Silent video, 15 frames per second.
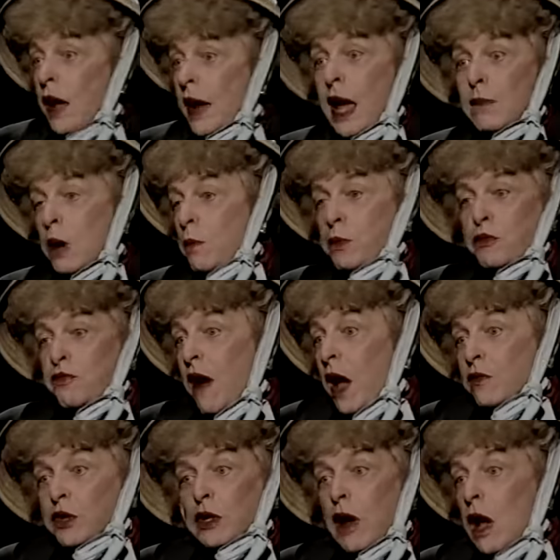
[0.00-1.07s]
it or not, I'm
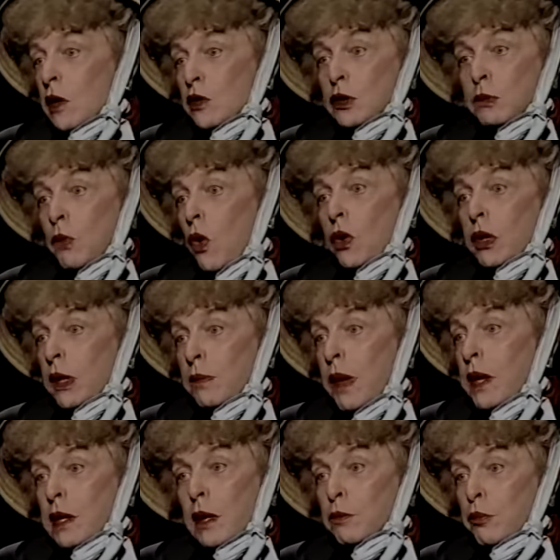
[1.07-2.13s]
up at 5 o'clock in the
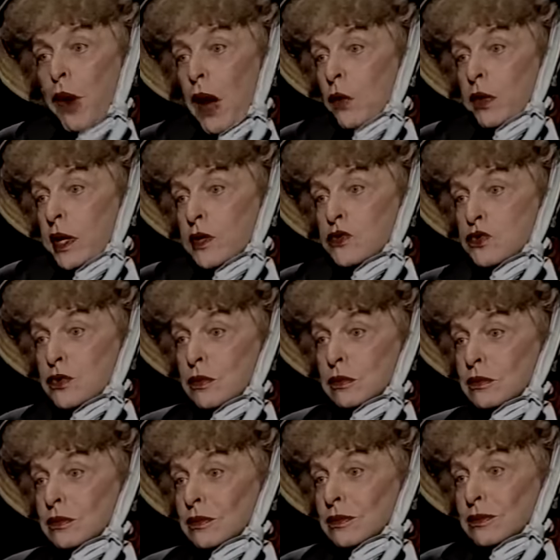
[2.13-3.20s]
morning making brownies.